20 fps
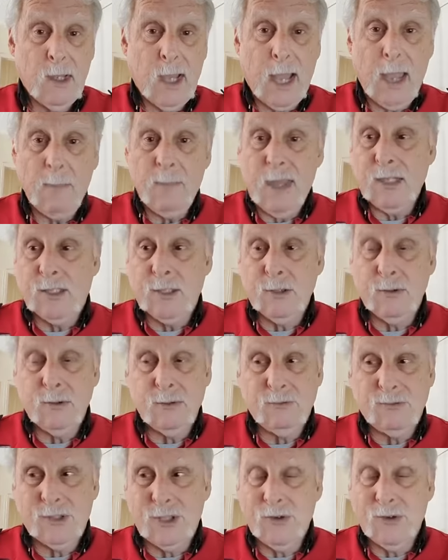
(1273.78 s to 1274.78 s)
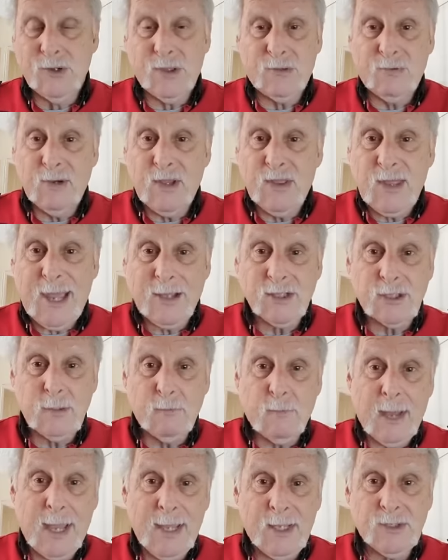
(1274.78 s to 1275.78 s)
I may do 2,000 to
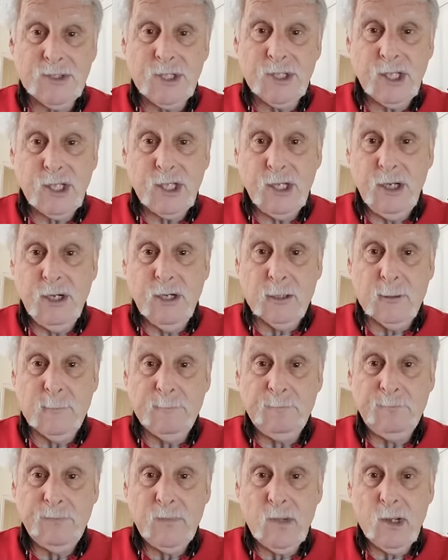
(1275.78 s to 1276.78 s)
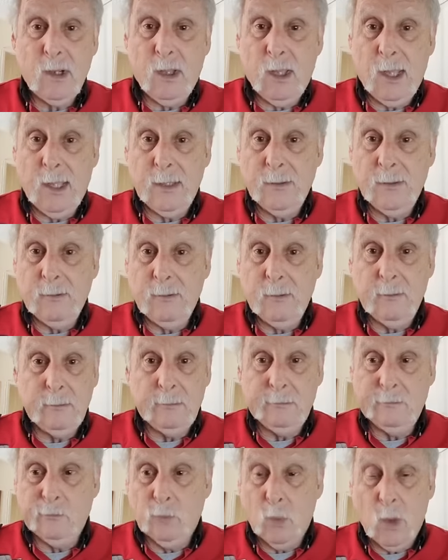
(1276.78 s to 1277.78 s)
3,000 miles a year on
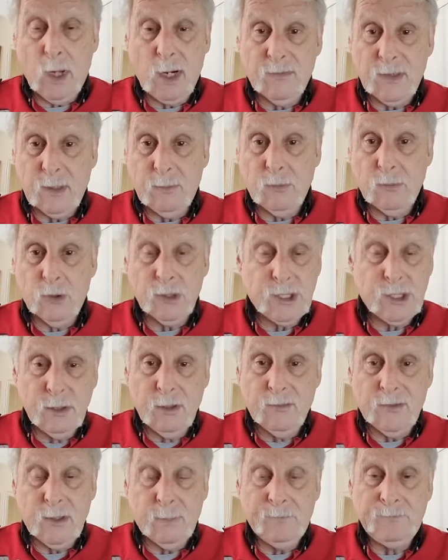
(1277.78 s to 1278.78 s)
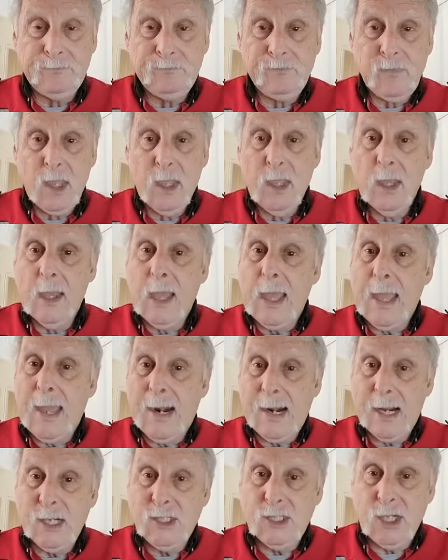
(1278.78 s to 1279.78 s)
one of them or 2 of them,
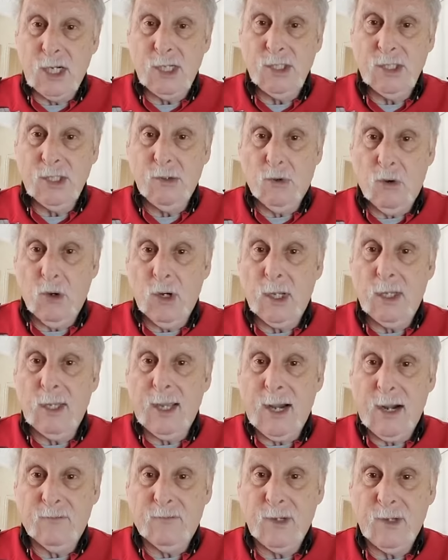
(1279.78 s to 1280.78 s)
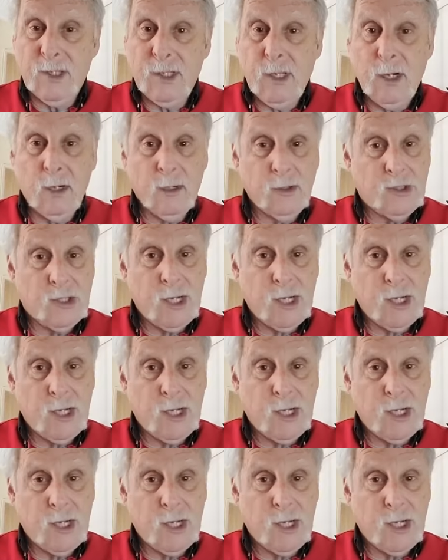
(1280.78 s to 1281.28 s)
and I change the oil every year.